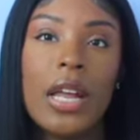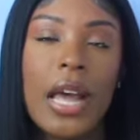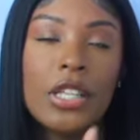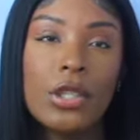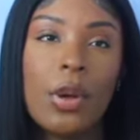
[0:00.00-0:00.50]

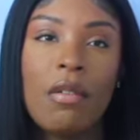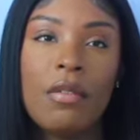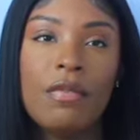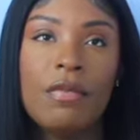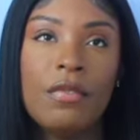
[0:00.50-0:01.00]
I do have a
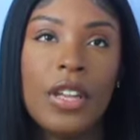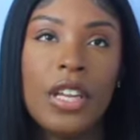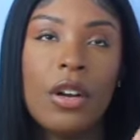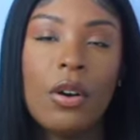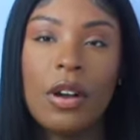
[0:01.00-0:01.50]

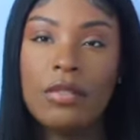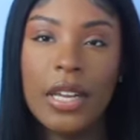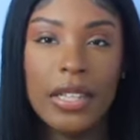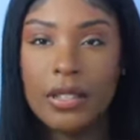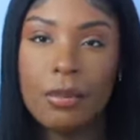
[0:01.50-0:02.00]
video of
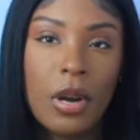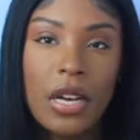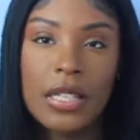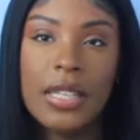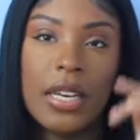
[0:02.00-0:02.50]
like the
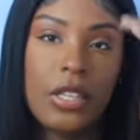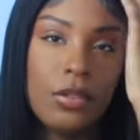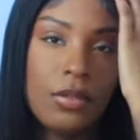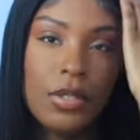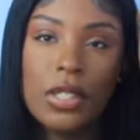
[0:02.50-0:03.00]
products that I
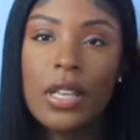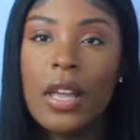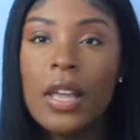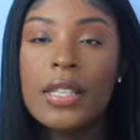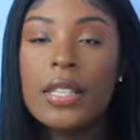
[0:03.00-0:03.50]
use
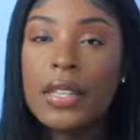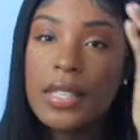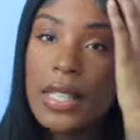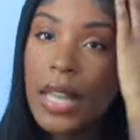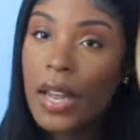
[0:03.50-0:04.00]
to get
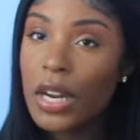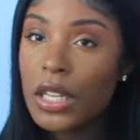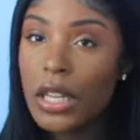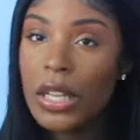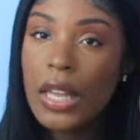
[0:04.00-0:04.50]
this hair
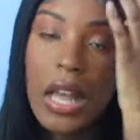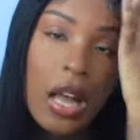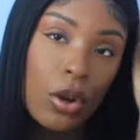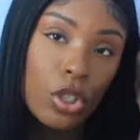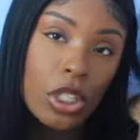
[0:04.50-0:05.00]
looking like
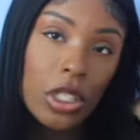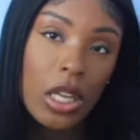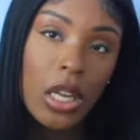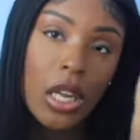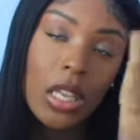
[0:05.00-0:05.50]
how she's
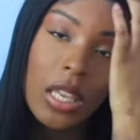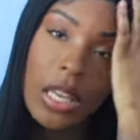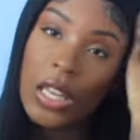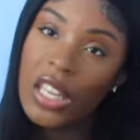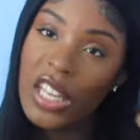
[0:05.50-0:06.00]
looking.
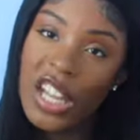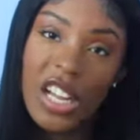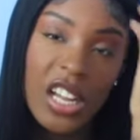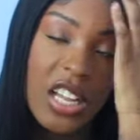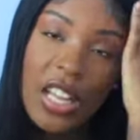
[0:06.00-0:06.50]
Like,
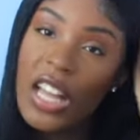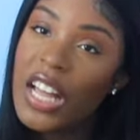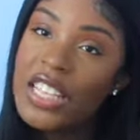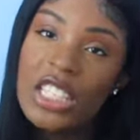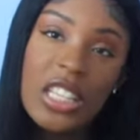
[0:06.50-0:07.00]
yeah,
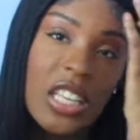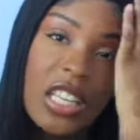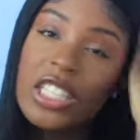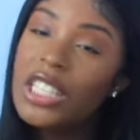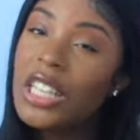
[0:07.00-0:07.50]
how she
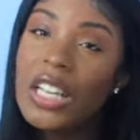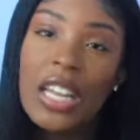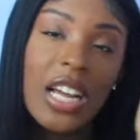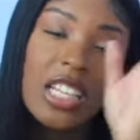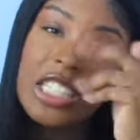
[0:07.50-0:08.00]
looking? She looking
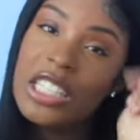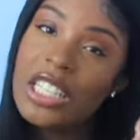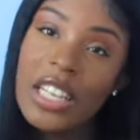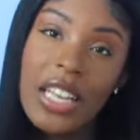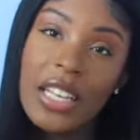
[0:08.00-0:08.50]
like how she
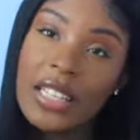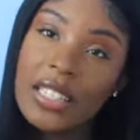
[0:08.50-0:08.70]
looking.